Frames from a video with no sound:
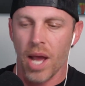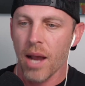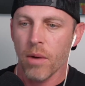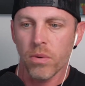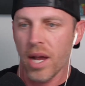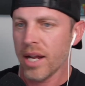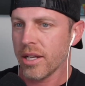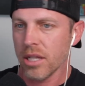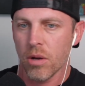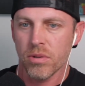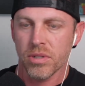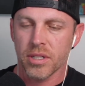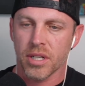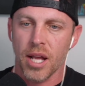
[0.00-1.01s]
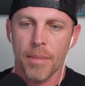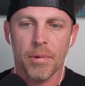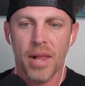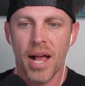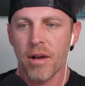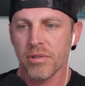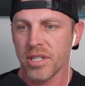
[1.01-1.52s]
I closed a couple
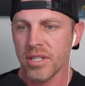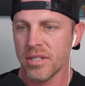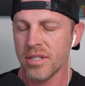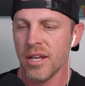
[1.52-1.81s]
houses